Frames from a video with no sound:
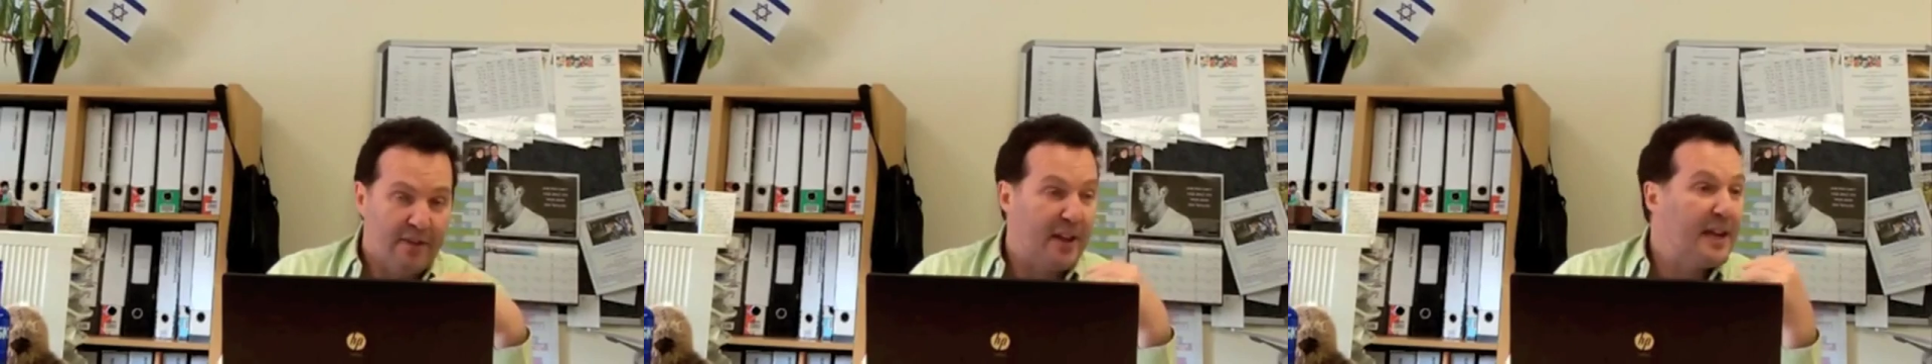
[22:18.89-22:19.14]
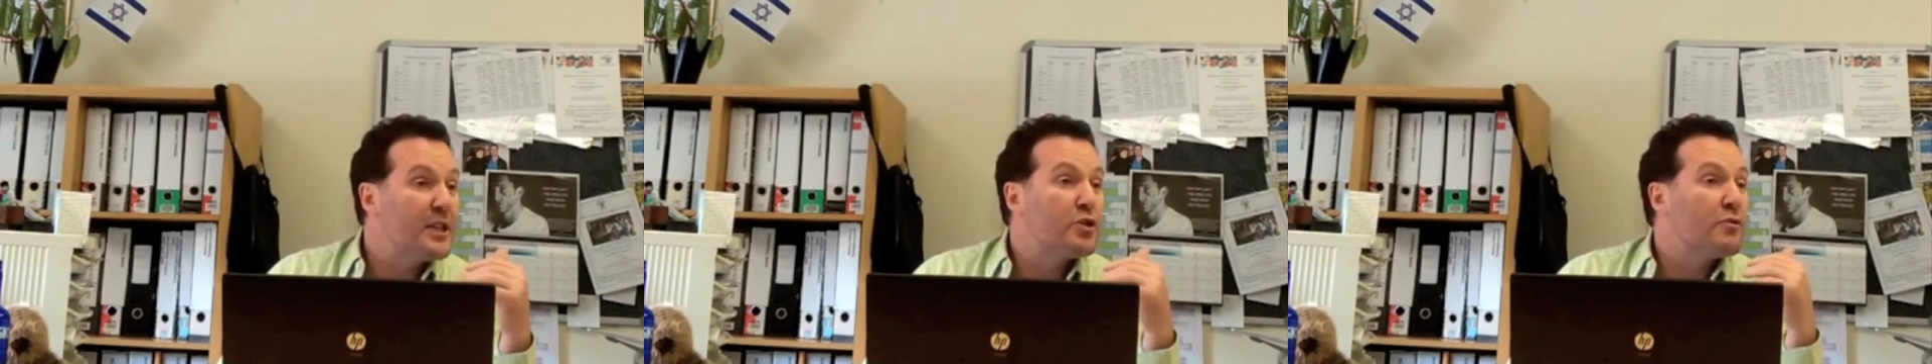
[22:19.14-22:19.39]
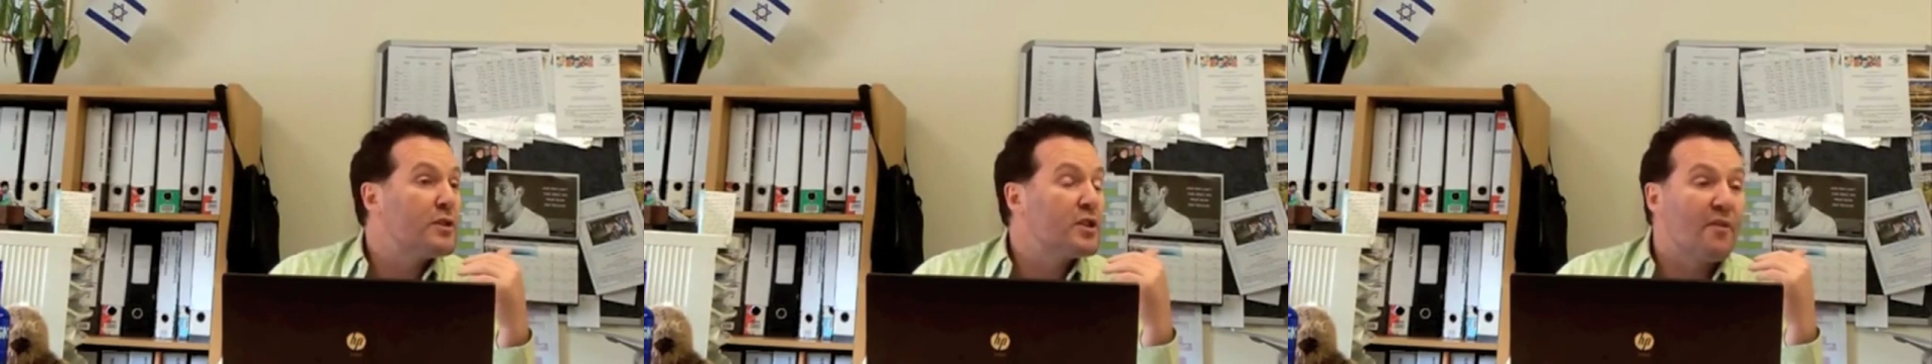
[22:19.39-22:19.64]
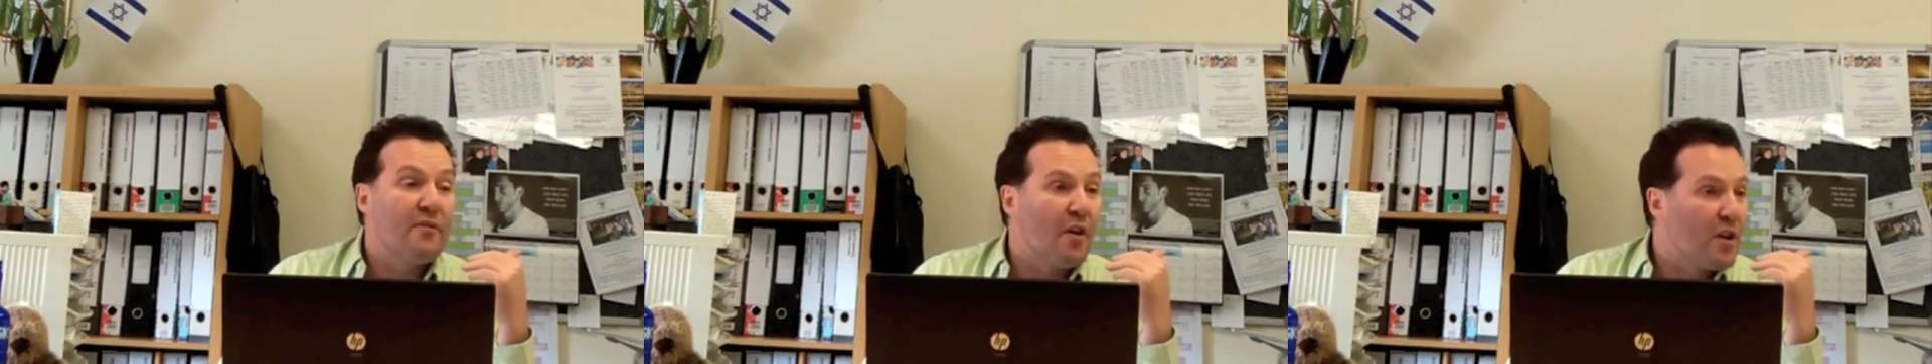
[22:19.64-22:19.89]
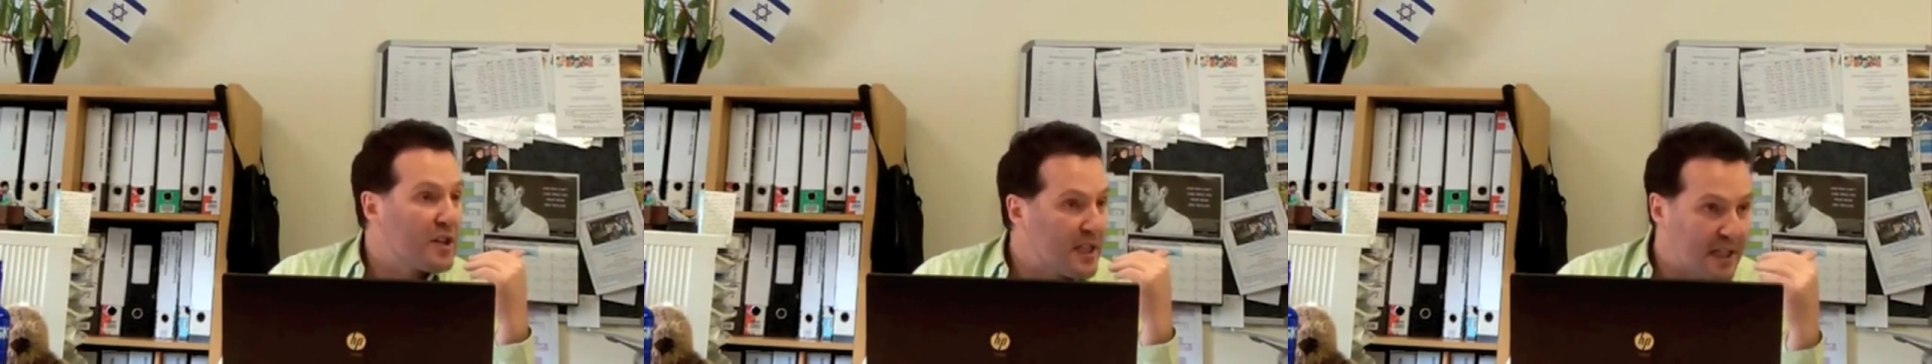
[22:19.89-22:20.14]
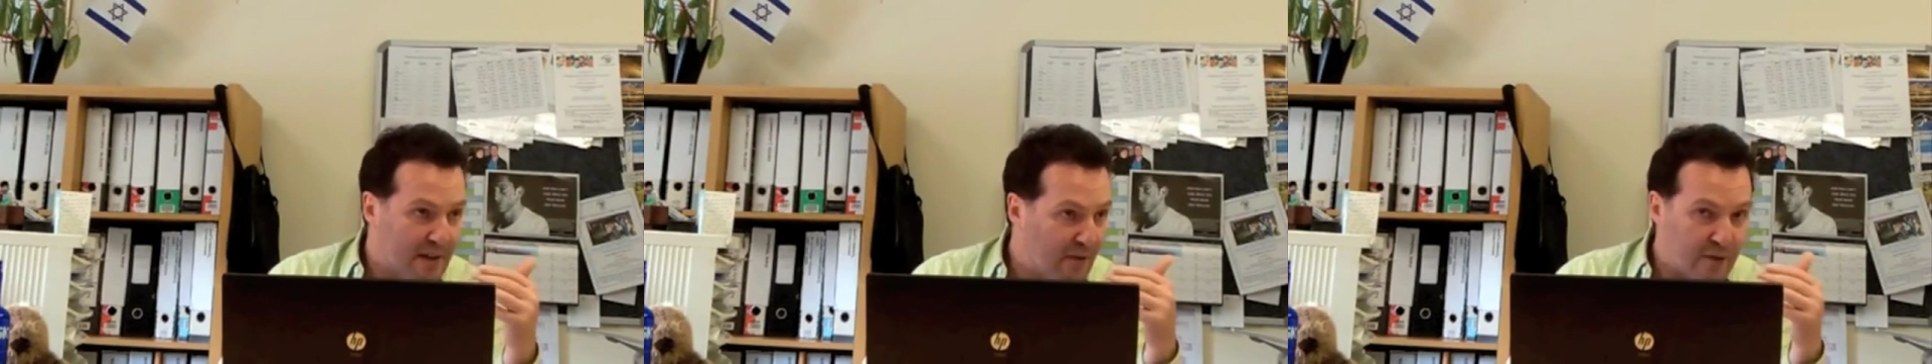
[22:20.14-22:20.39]
the histories are
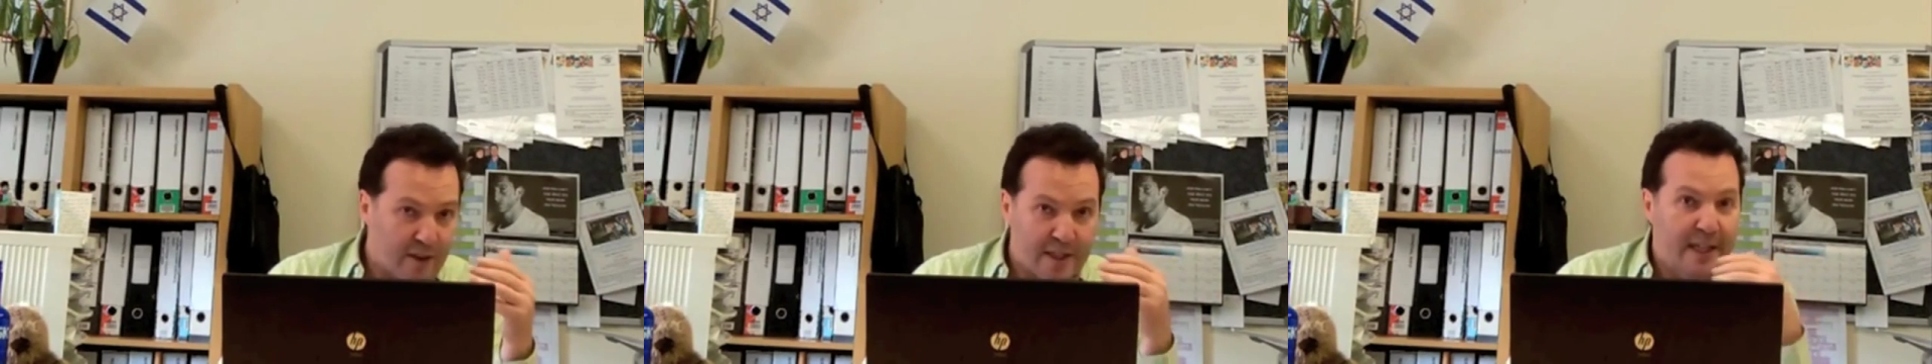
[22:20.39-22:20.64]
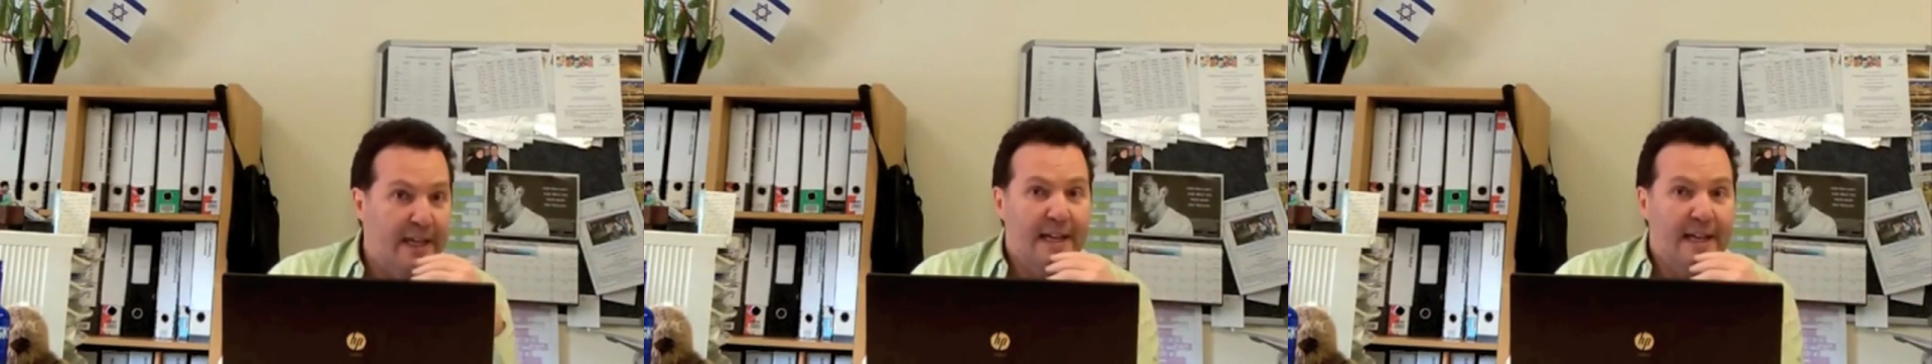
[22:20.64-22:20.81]
vastly different,